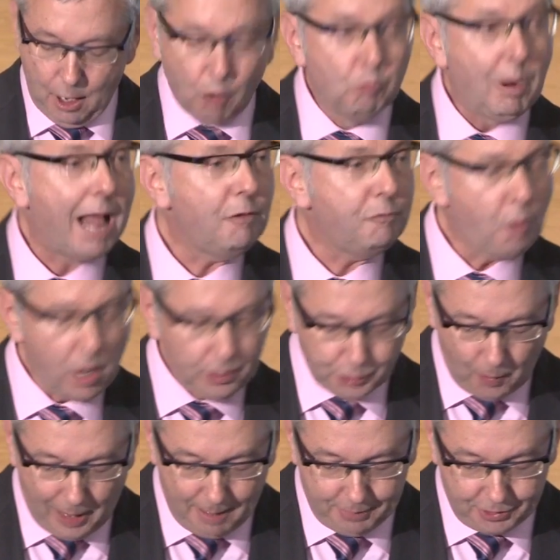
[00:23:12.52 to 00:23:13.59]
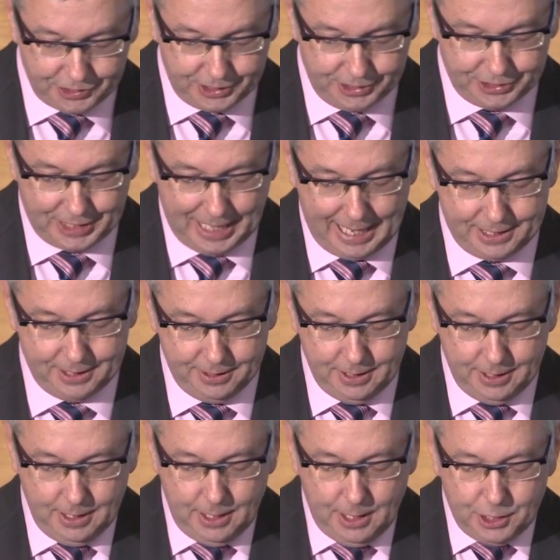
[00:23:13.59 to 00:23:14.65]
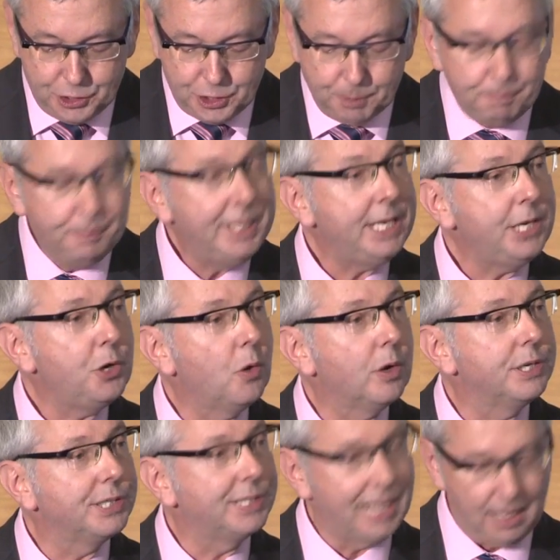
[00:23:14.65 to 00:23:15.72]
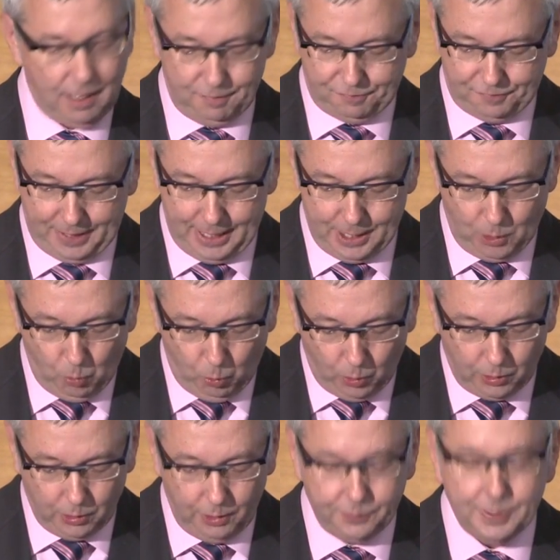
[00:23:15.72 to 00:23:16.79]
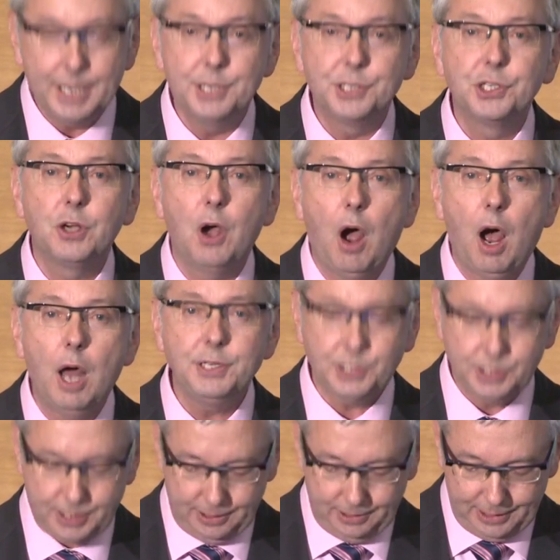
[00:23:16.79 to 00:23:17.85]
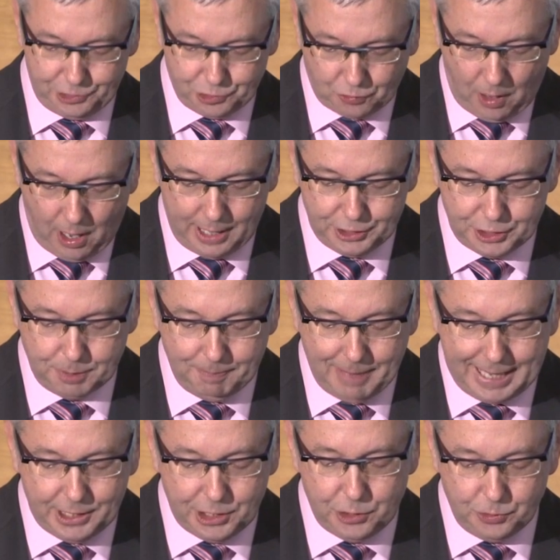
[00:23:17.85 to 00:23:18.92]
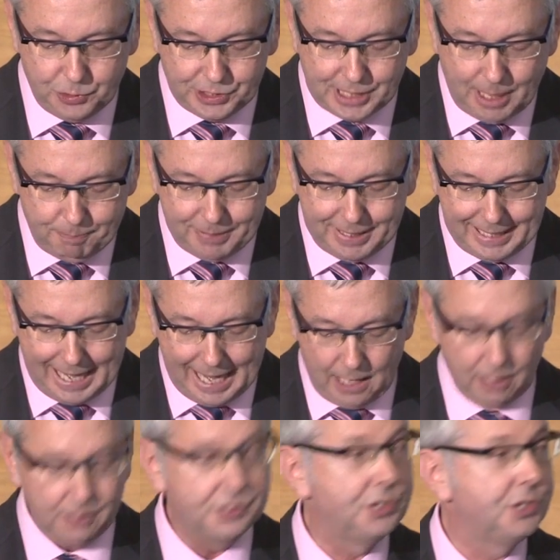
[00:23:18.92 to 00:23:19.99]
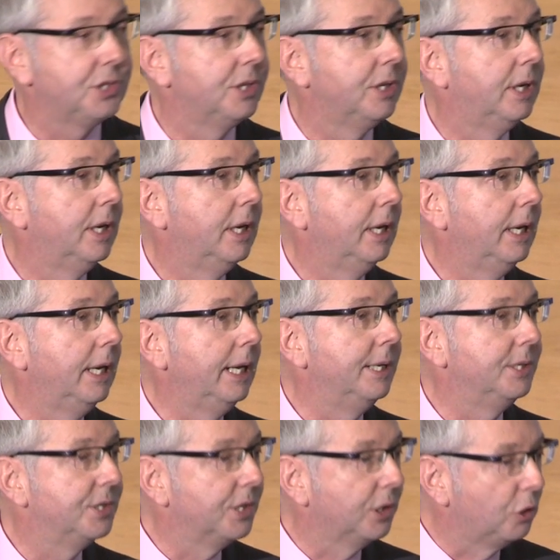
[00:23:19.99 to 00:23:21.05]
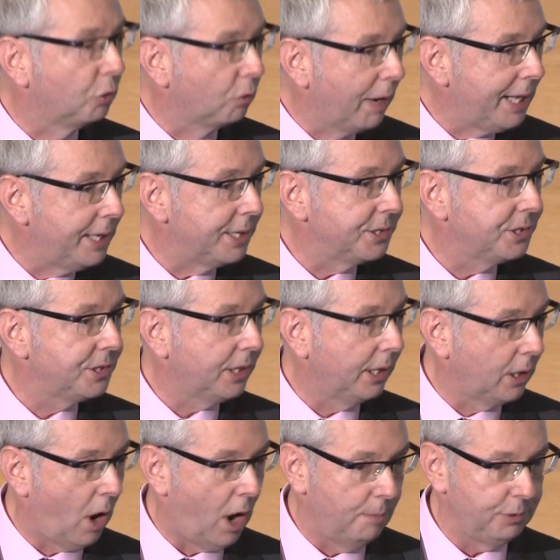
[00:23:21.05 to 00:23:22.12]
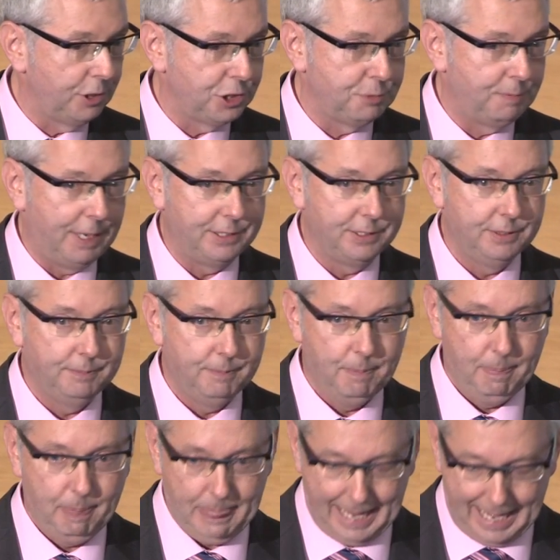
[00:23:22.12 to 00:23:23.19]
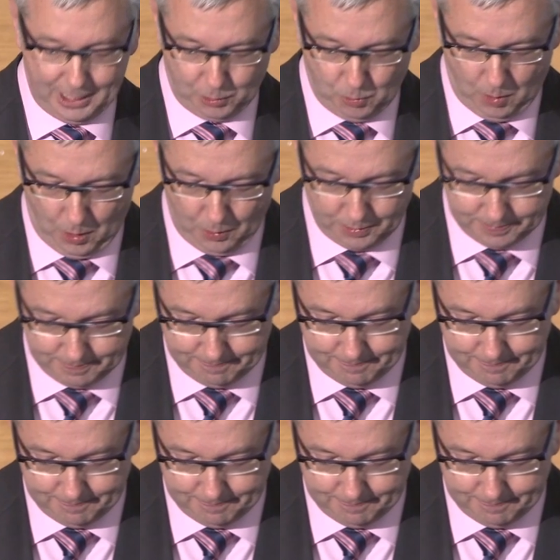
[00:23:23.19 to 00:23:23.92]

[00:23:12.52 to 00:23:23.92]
Ralph Waldo Emerson said, "To be yourself in a world that is constantly trying to make you something else is the greatest accomplishment," end quote.